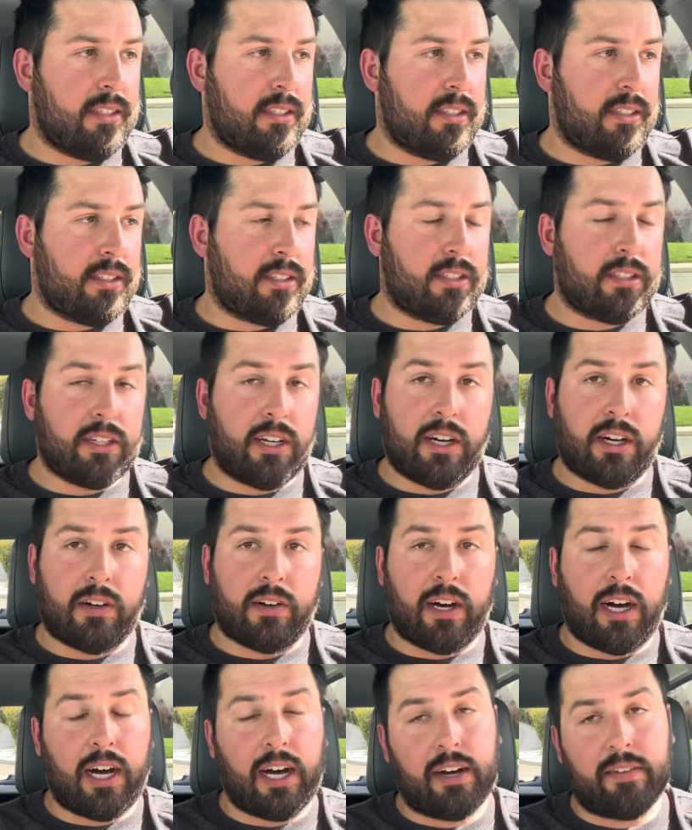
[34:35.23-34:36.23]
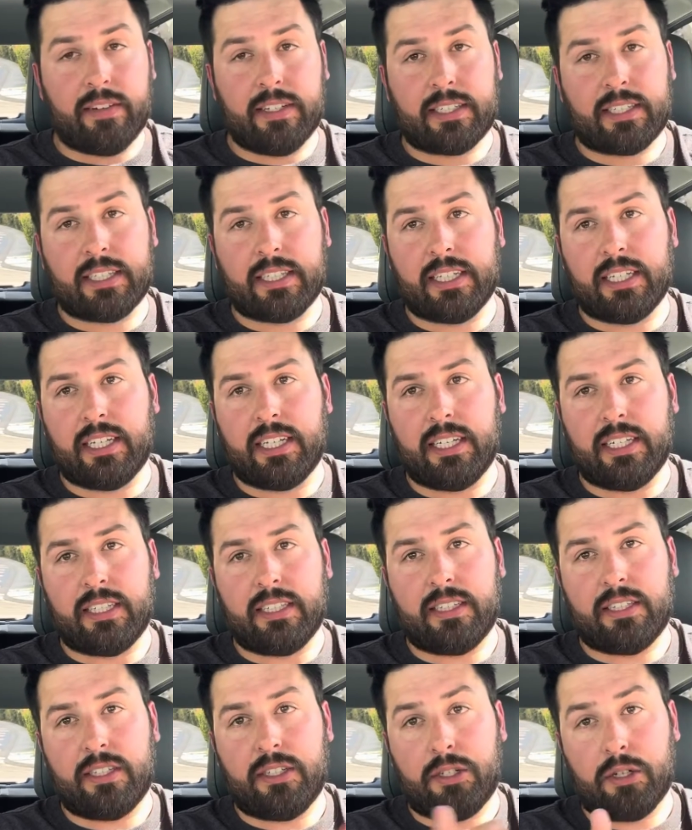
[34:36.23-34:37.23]
So obviously,
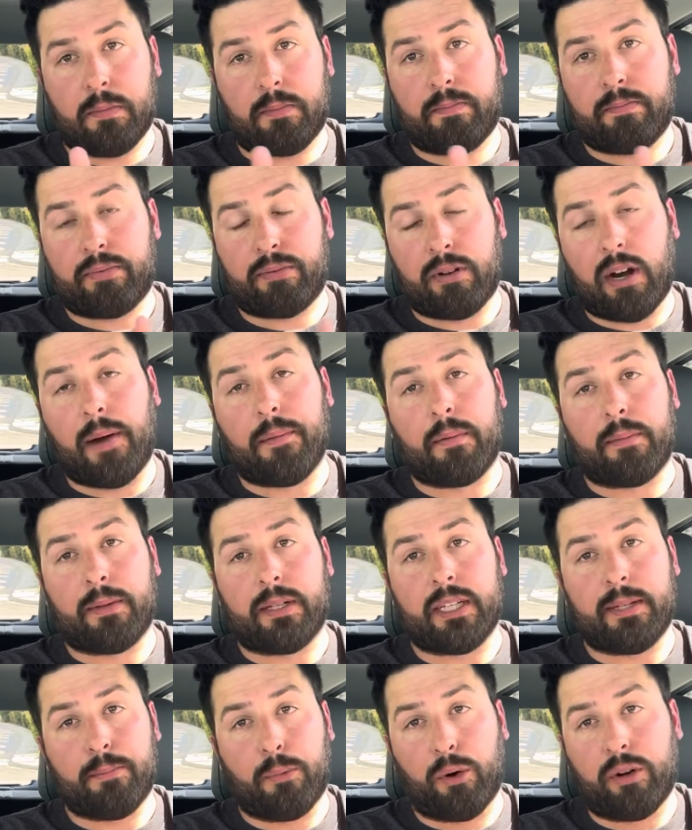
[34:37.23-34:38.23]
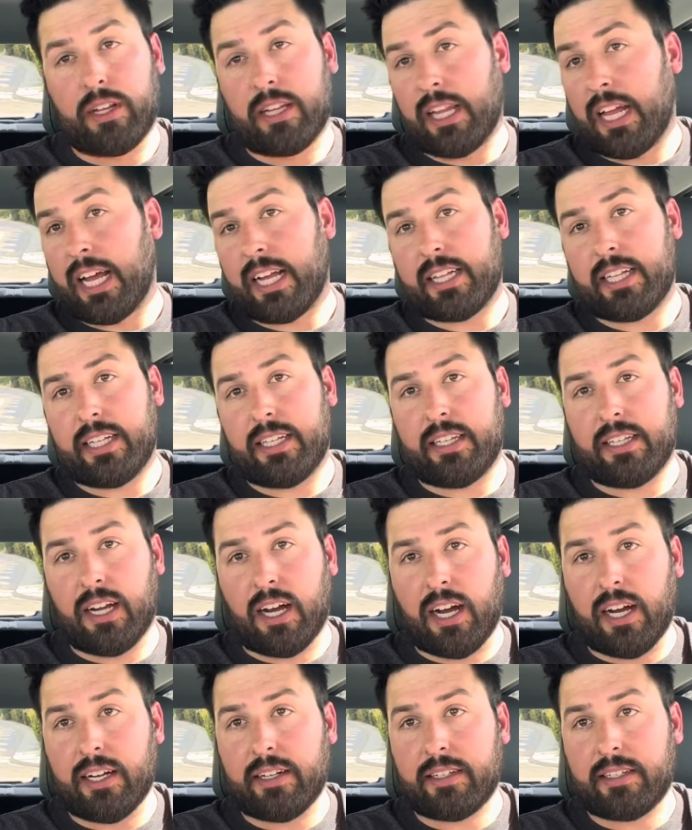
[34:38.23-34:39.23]
you're probably more than likely
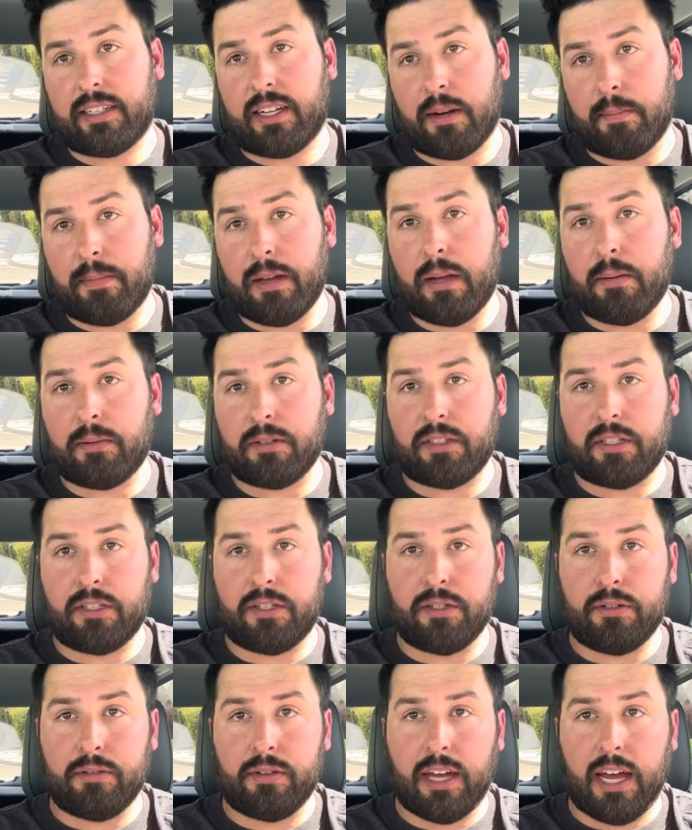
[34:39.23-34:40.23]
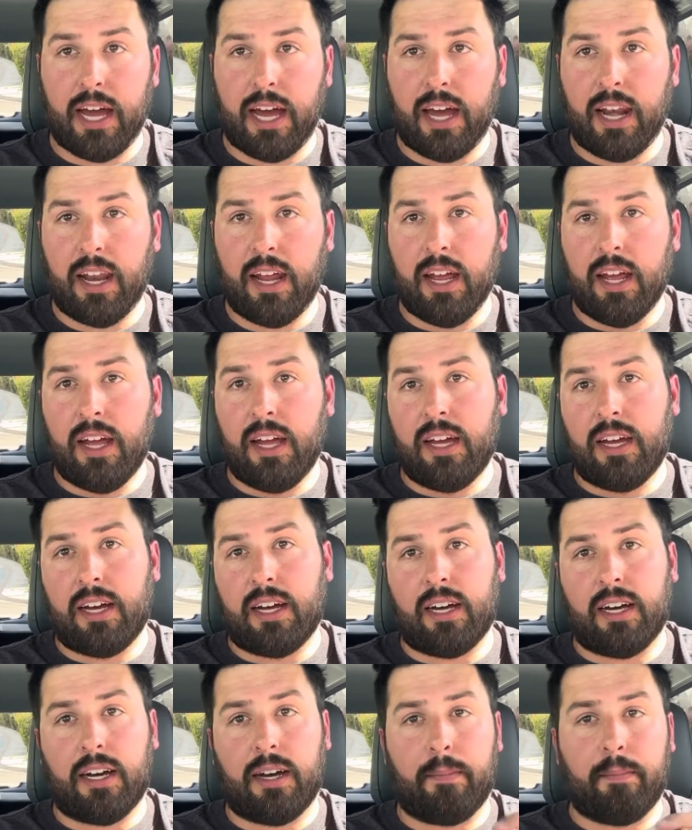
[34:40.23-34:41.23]
not going to be able to do that.
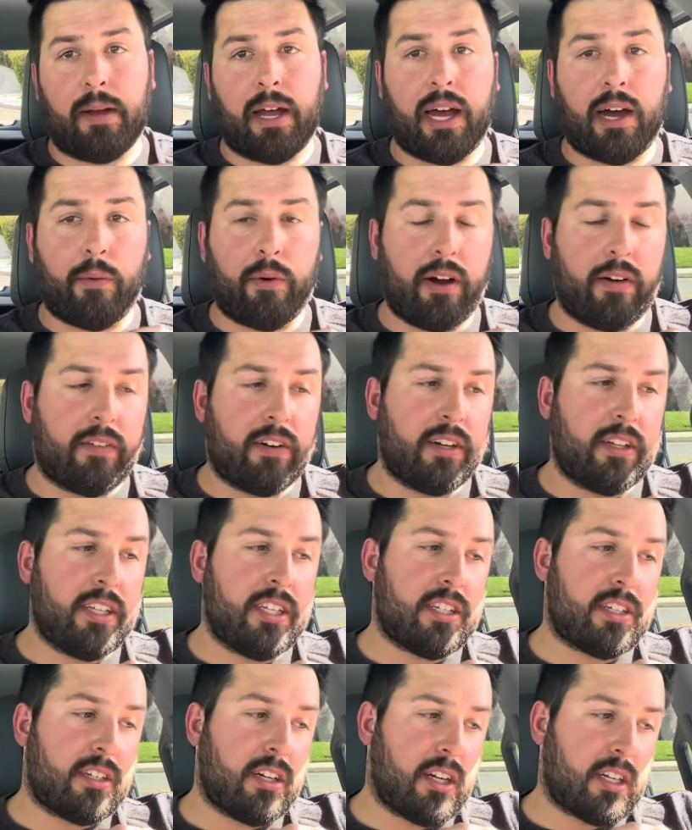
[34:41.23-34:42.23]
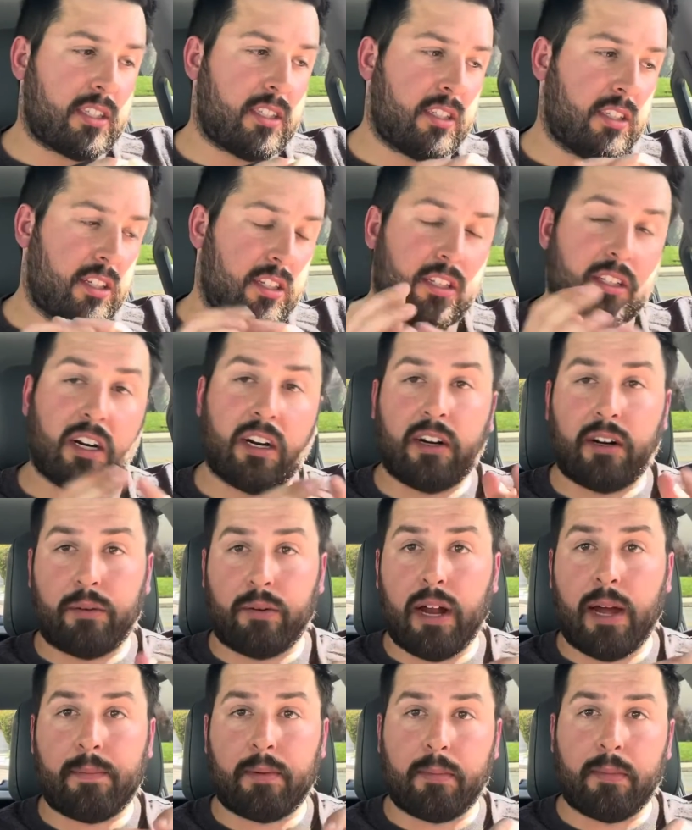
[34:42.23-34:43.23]
However, these trucks, they're starting to
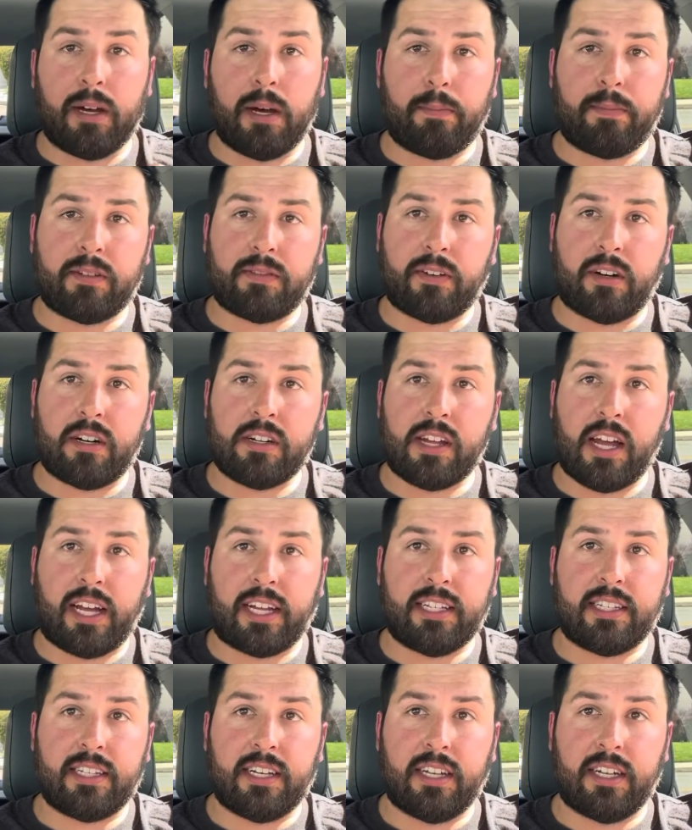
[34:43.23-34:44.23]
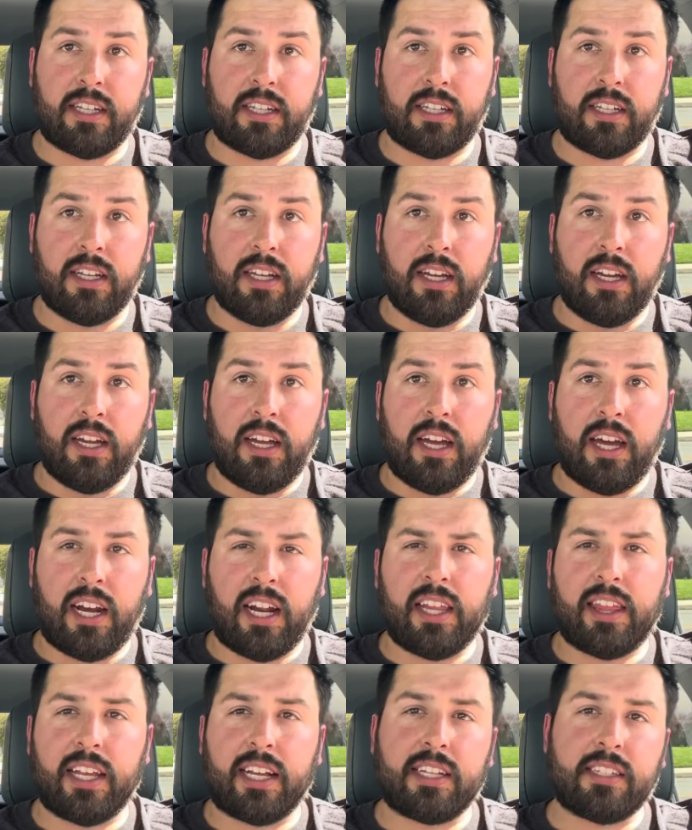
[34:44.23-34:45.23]
ramp them up as far as I can tell. And
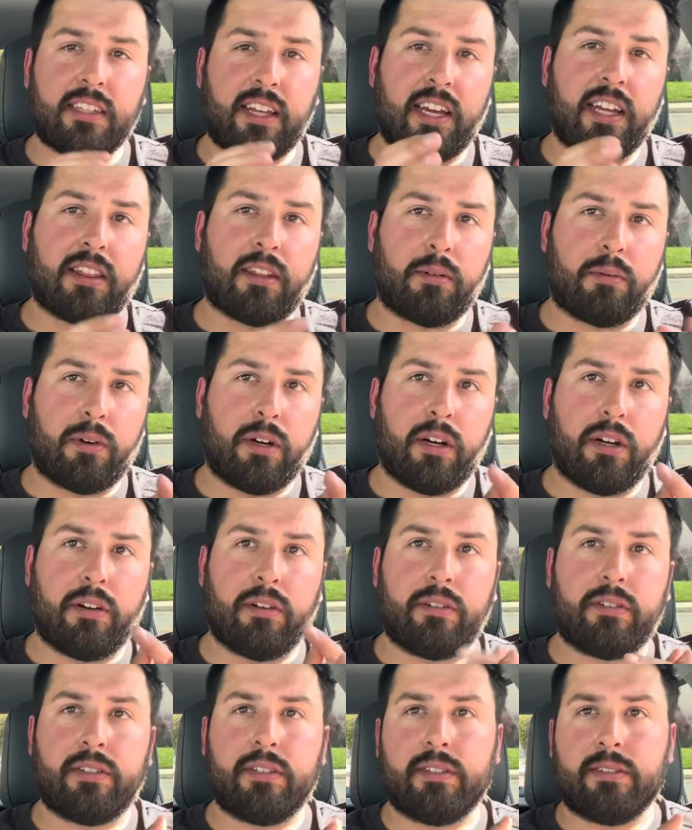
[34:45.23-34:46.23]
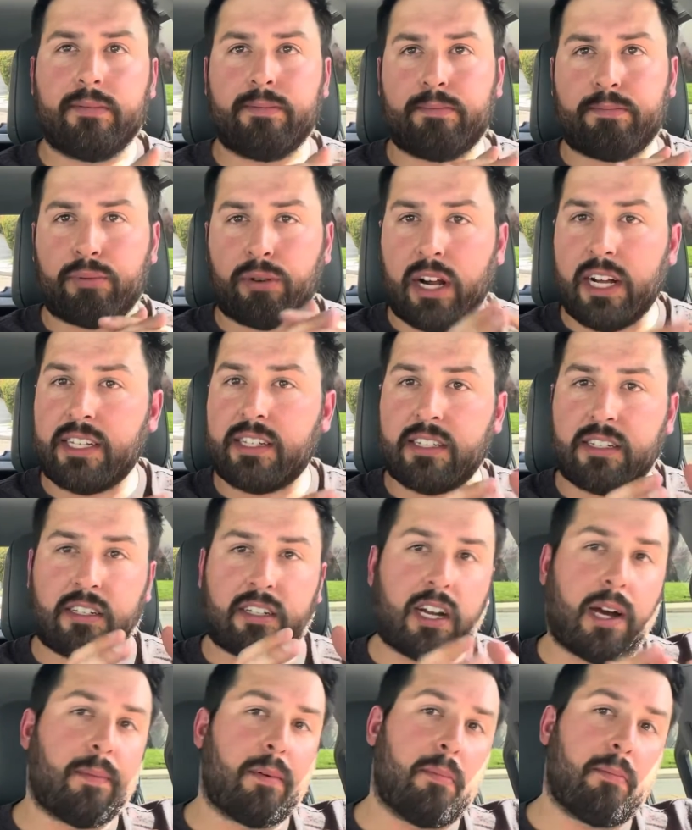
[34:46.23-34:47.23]
I think as they hit the road, prices are
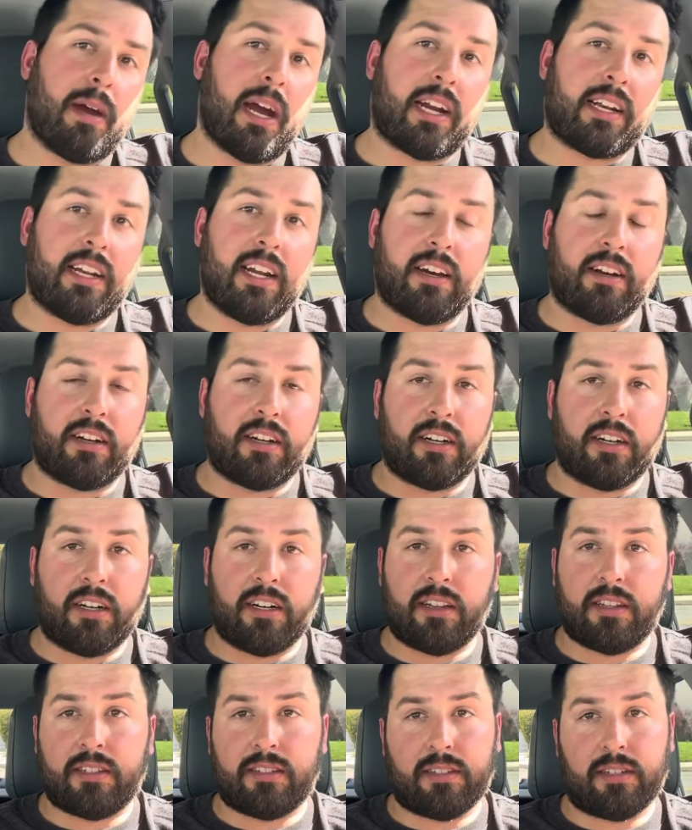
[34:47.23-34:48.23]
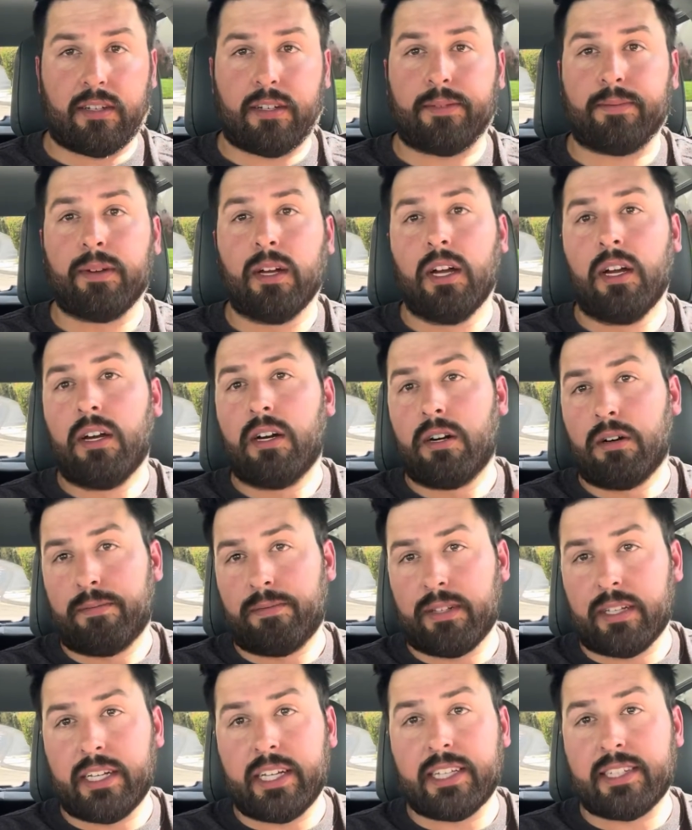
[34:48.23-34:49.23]
coming back down to earth. So
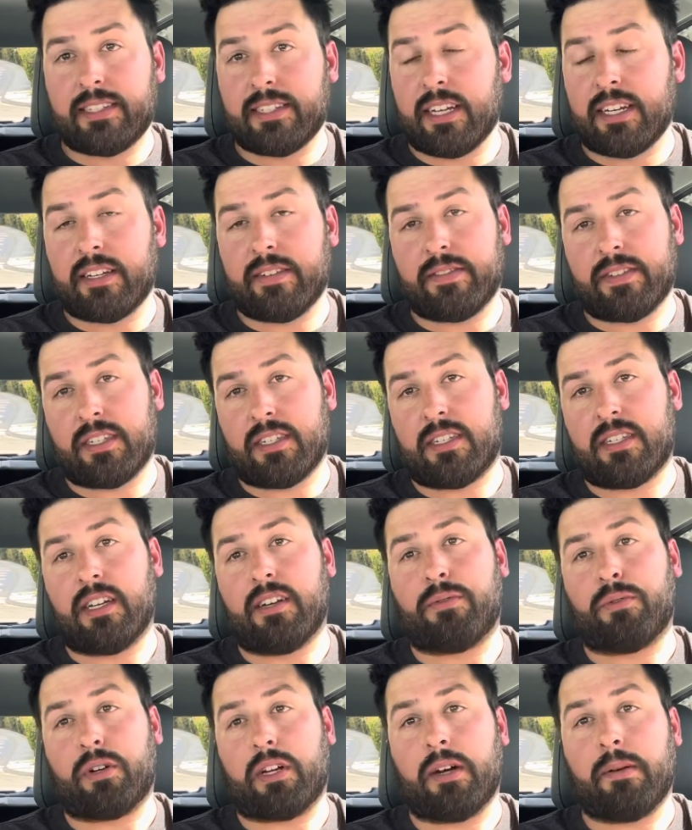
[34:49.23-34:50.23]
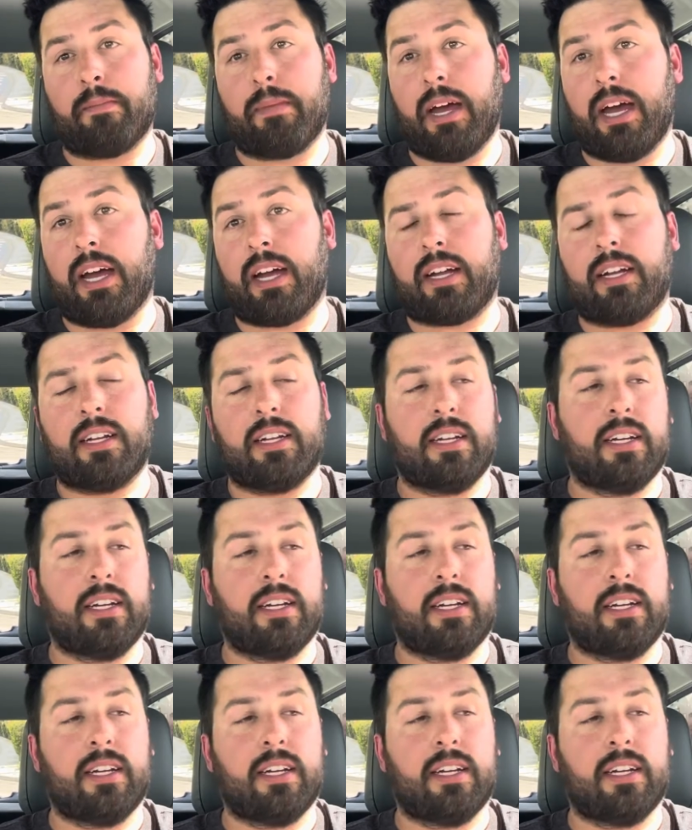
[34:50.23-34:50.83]
hopefully incentives and stuff will come back